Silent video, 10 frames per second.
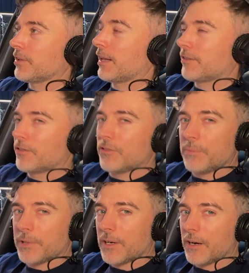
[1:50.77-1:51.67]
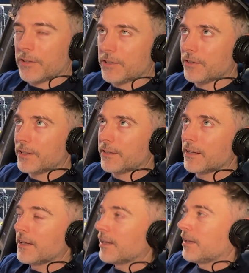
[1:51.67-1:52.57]
that's a supercardioid.
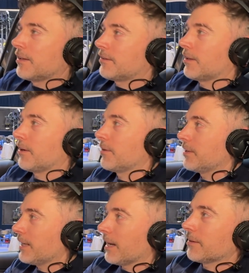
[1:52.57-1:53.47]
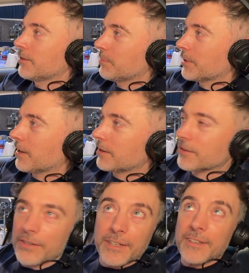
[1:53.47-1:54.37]
So yeah,
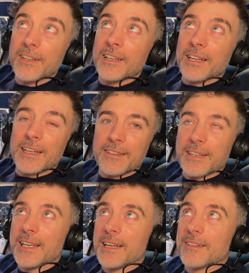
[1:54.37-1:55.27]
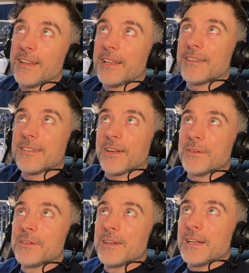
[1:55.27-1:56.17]
supercardioid is in here like this.
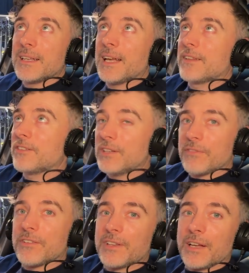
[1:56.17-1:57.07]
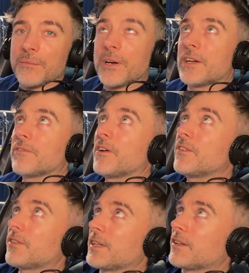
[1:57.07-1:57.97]
So yeah, two different sound
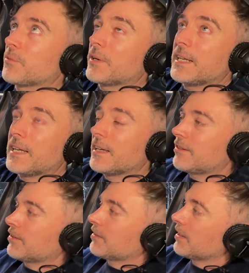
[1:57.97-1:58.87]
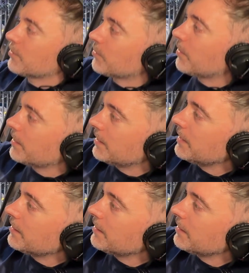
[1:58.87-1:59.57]
microphones. I think this one here just sounds quite neat